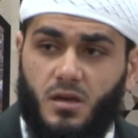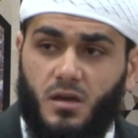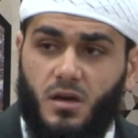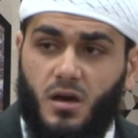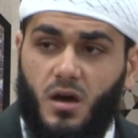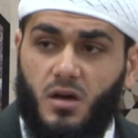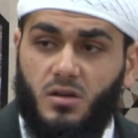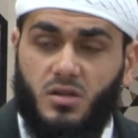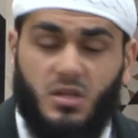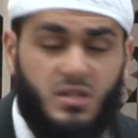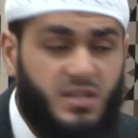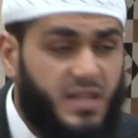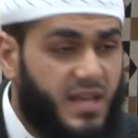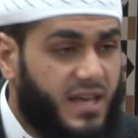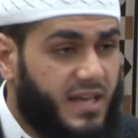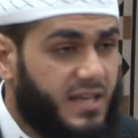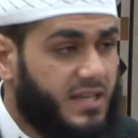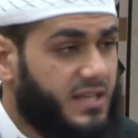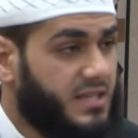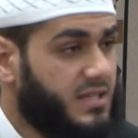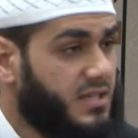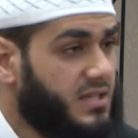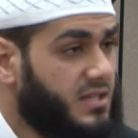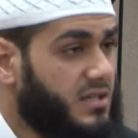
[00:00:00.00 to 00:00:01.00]
On a
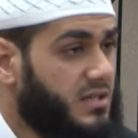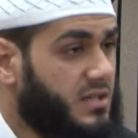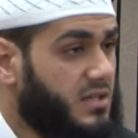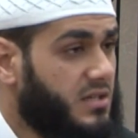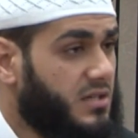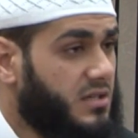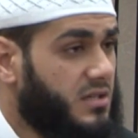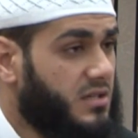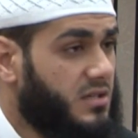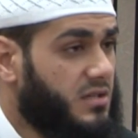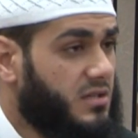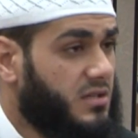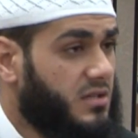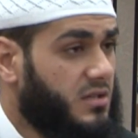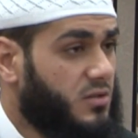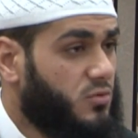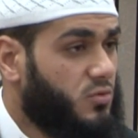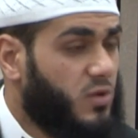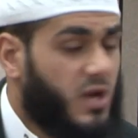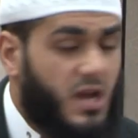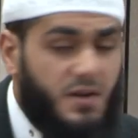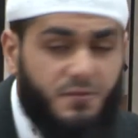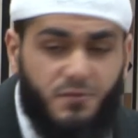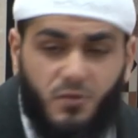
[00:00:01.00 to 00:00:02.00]
day
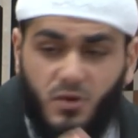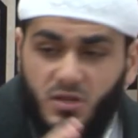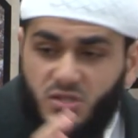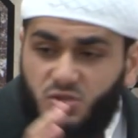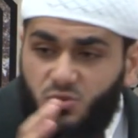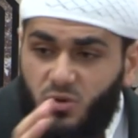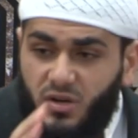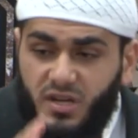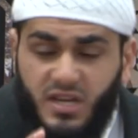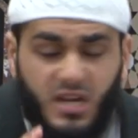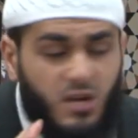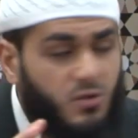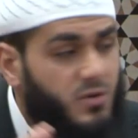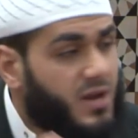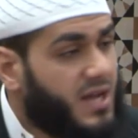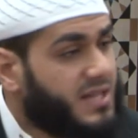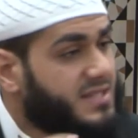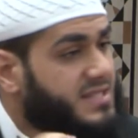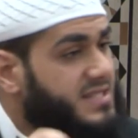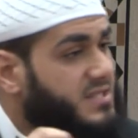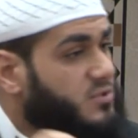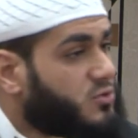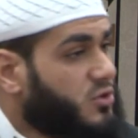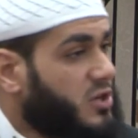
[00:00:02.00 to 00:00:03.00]
where everyone's running
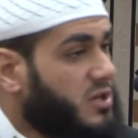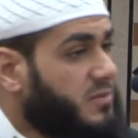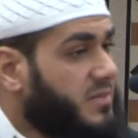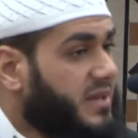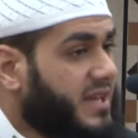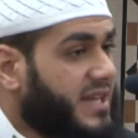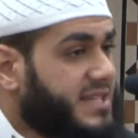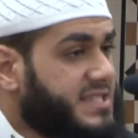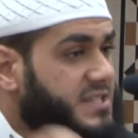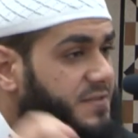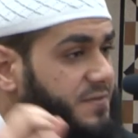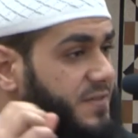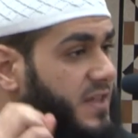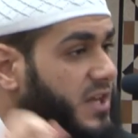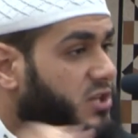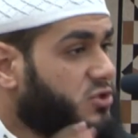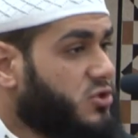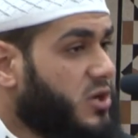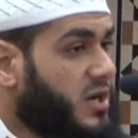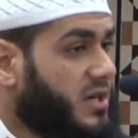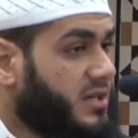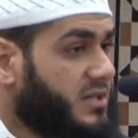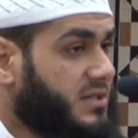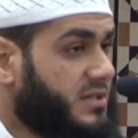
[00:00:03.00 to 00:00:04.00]
around screaming as if they're
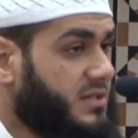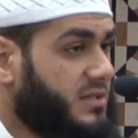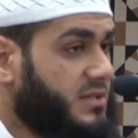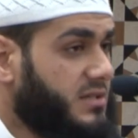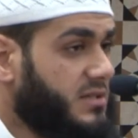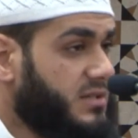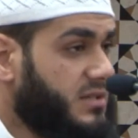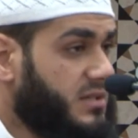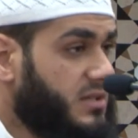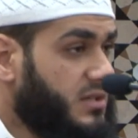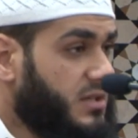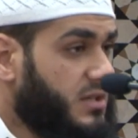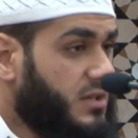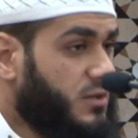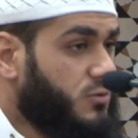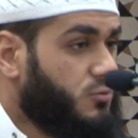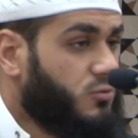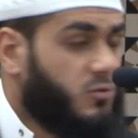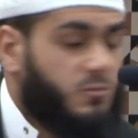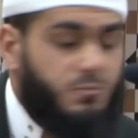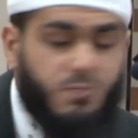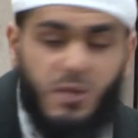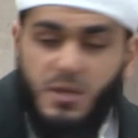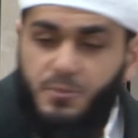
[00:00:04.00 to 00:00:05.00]
drunk,
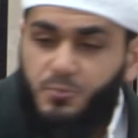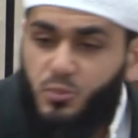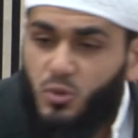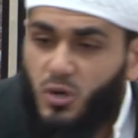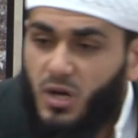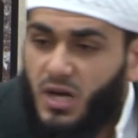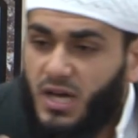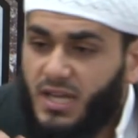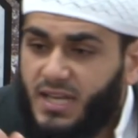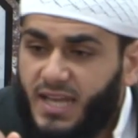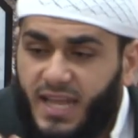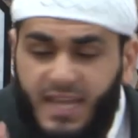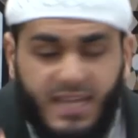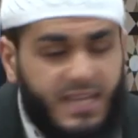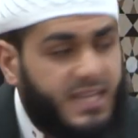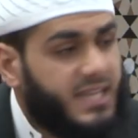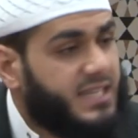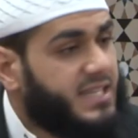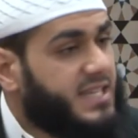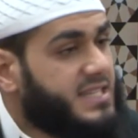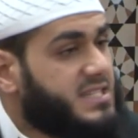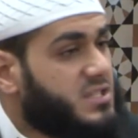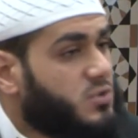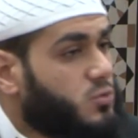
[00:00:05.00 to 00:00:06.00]
when people are
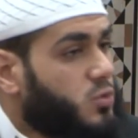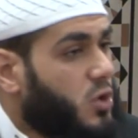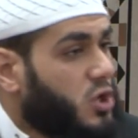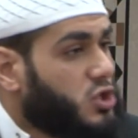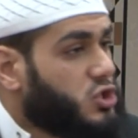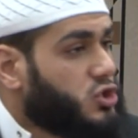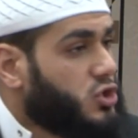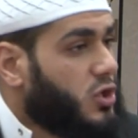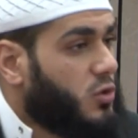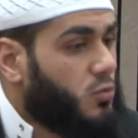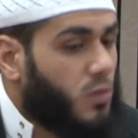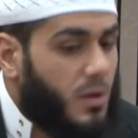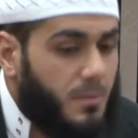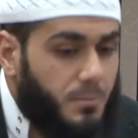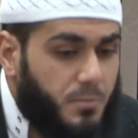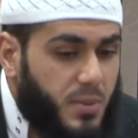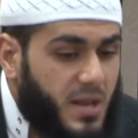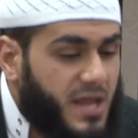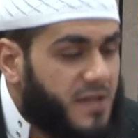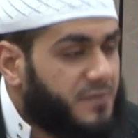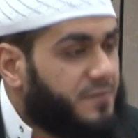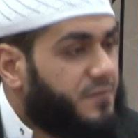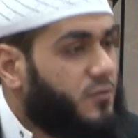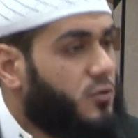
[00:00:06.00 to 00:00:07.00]
naked and squashed on one
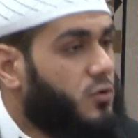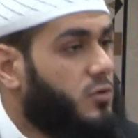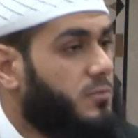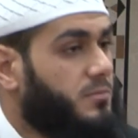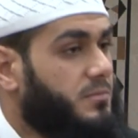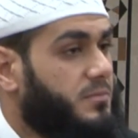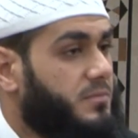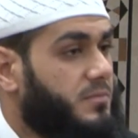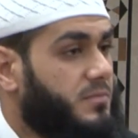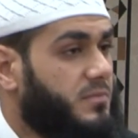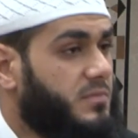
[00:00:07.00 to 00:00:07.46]
platform,